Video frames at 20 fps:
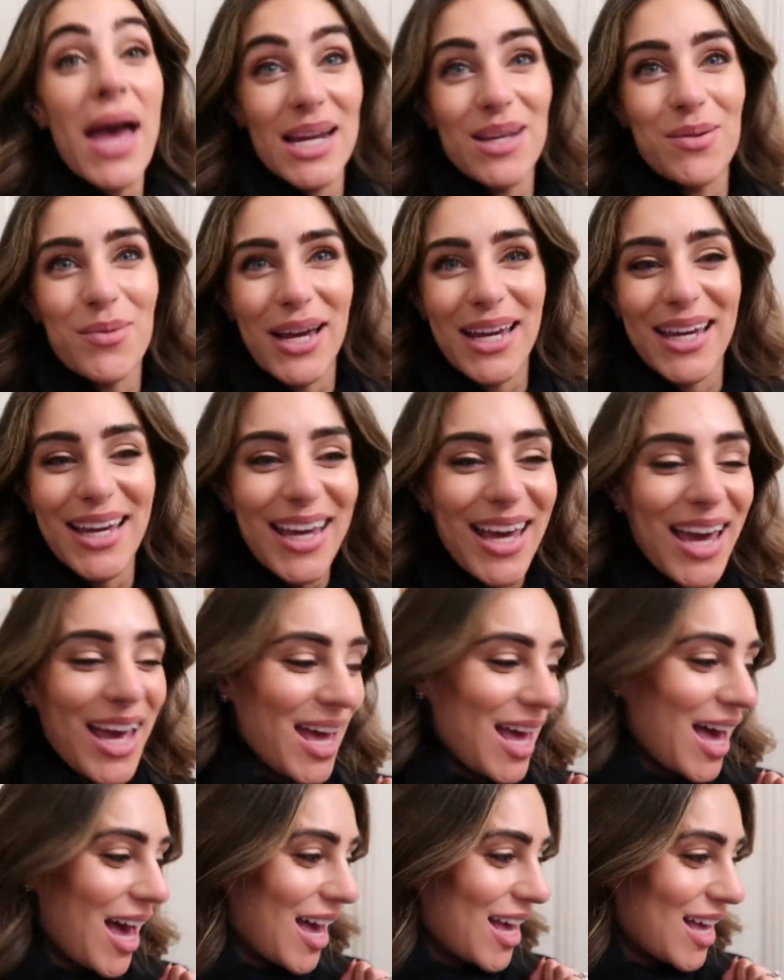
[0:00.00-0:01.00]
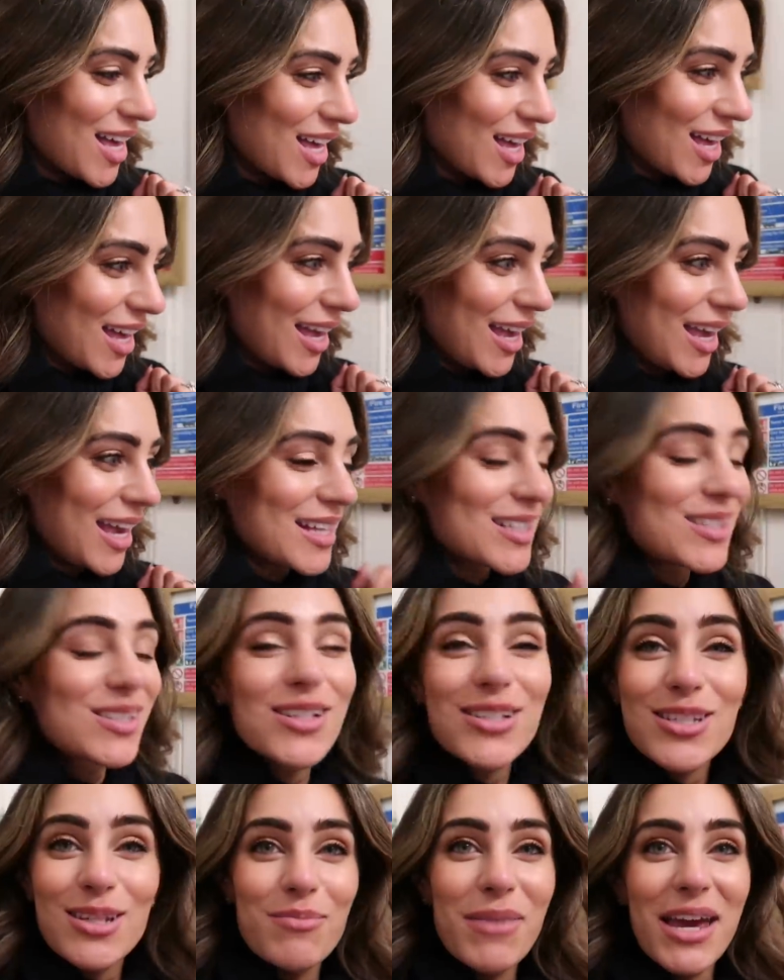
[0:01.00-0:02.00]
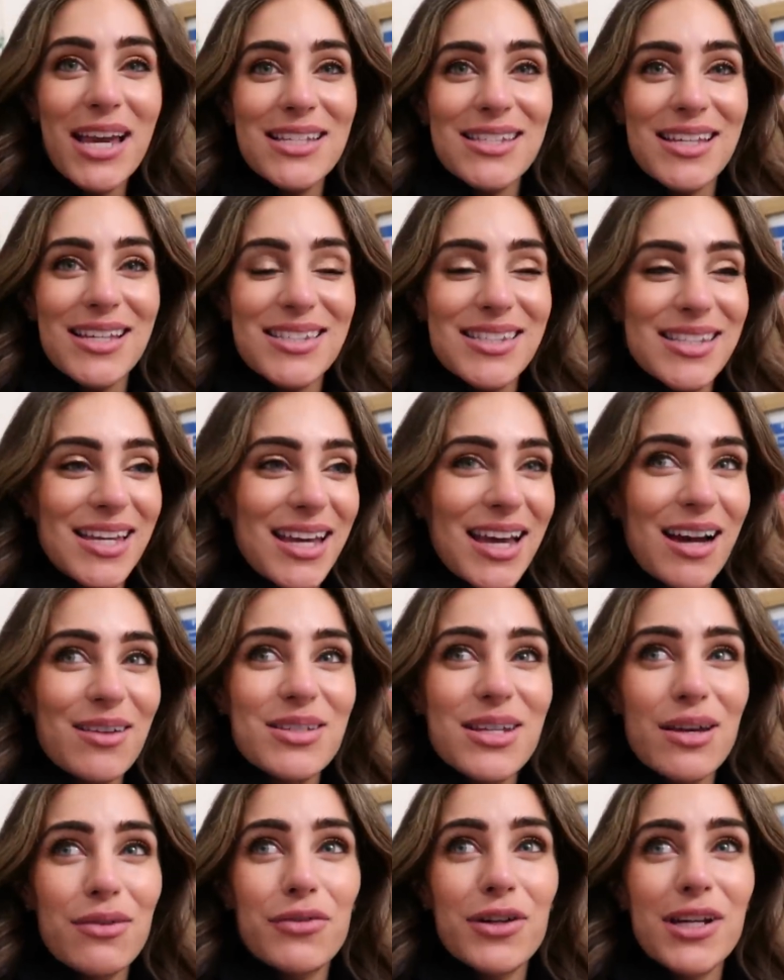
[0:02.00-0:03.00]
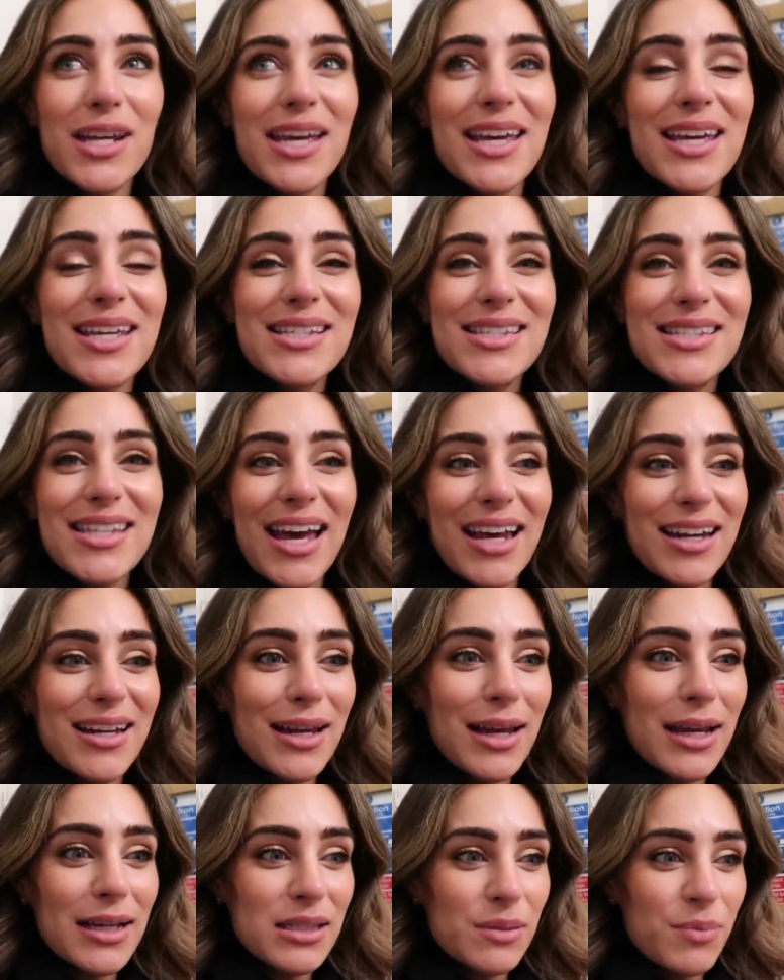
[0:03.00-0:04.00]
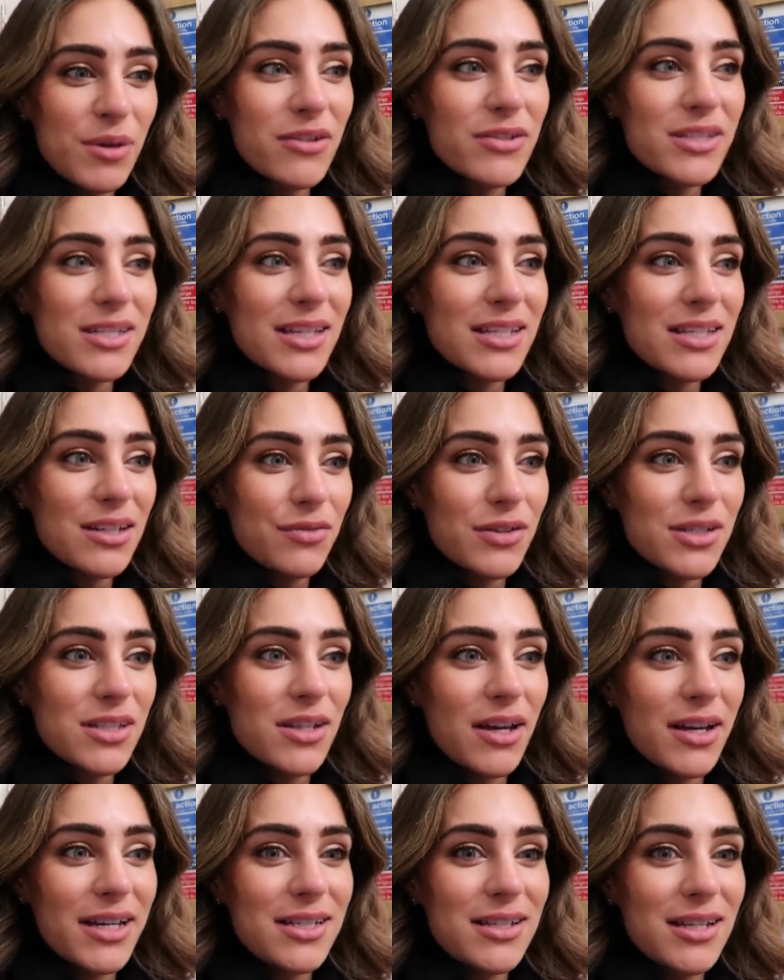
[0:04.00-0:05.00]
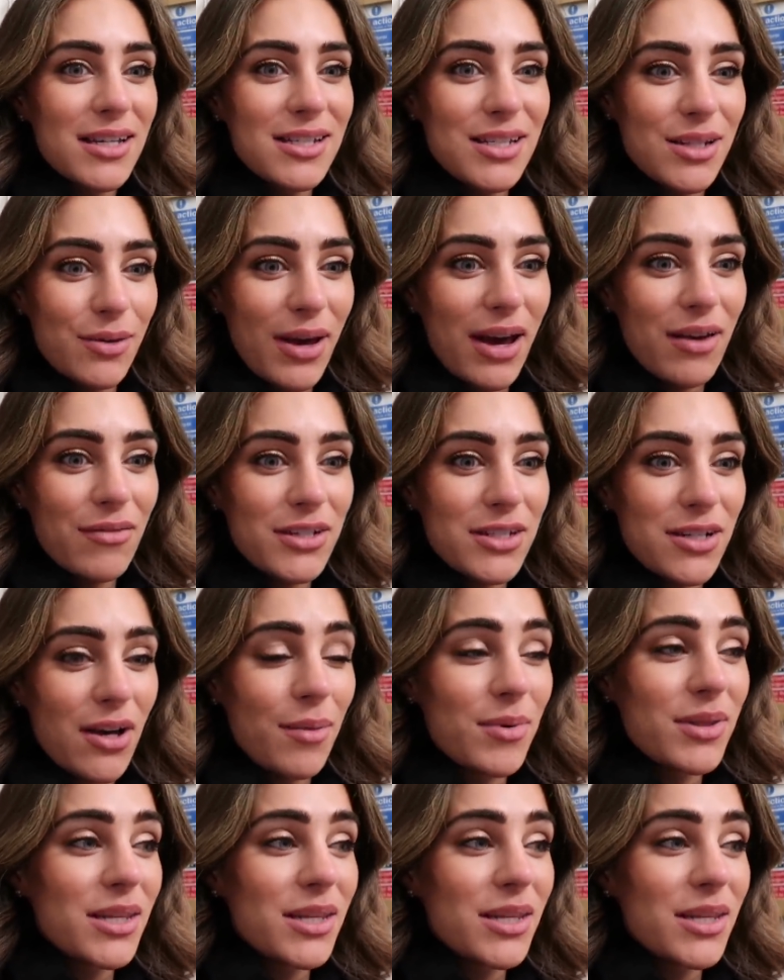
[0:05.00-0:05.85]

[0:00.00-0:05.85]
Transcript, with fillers: But anyway, it's just amazing seeing how different it is and experiencing a different side to it every time.